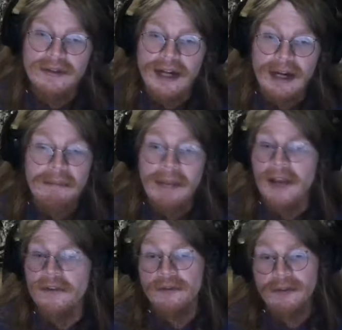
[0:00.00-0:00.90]
A
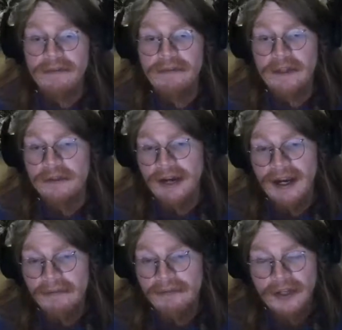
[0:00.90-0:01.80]
master of their
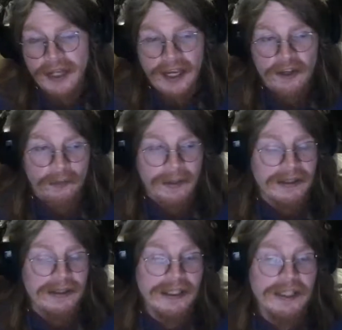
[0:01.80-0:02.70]
craft has
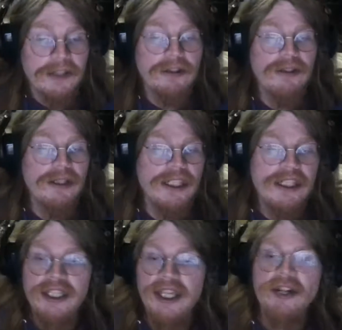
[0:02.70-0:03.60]
spent literal
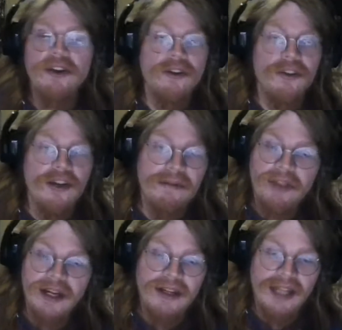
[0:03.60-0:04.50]
years of
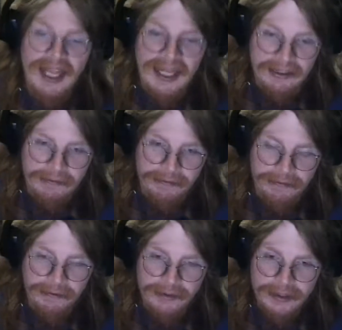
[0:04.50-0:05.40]
their
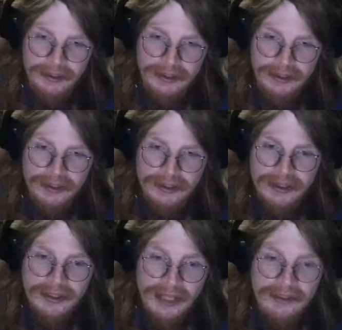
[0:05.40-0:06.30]
life.
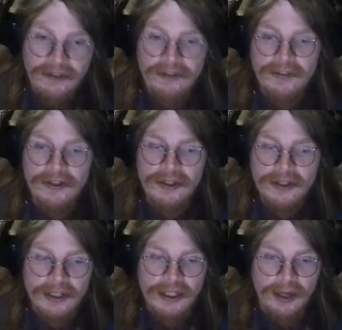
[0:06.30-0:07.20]
Not just,
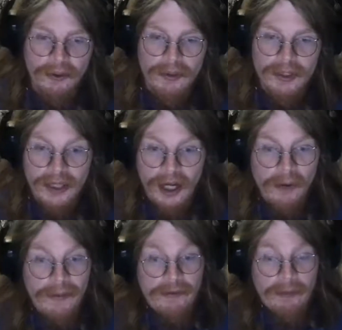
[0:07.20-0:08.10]

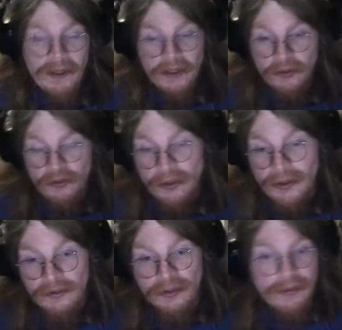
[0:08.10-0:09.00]
oh, they've spent years
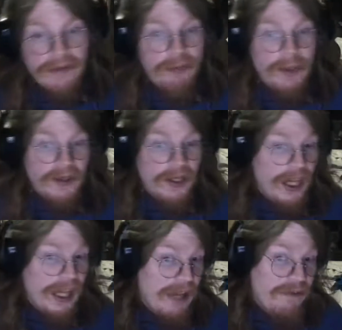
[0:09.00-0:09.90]
doing this. No, they've spent,
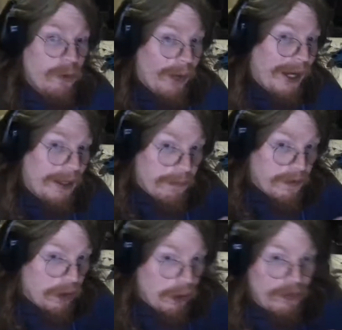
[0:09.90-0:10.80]
if you add up
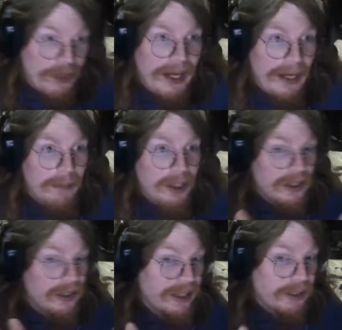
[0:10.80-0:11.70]
the total time,
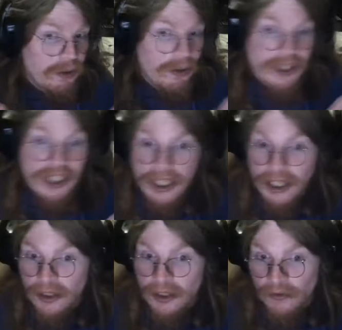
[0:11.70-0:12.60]
literal
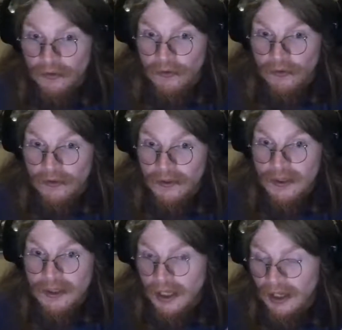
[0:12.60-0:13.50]
years
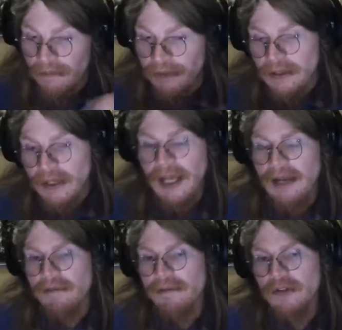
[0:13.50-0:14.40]
of their
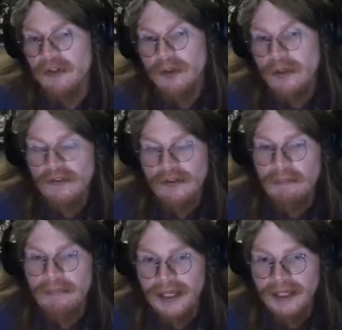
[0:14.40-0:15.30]
life doing something.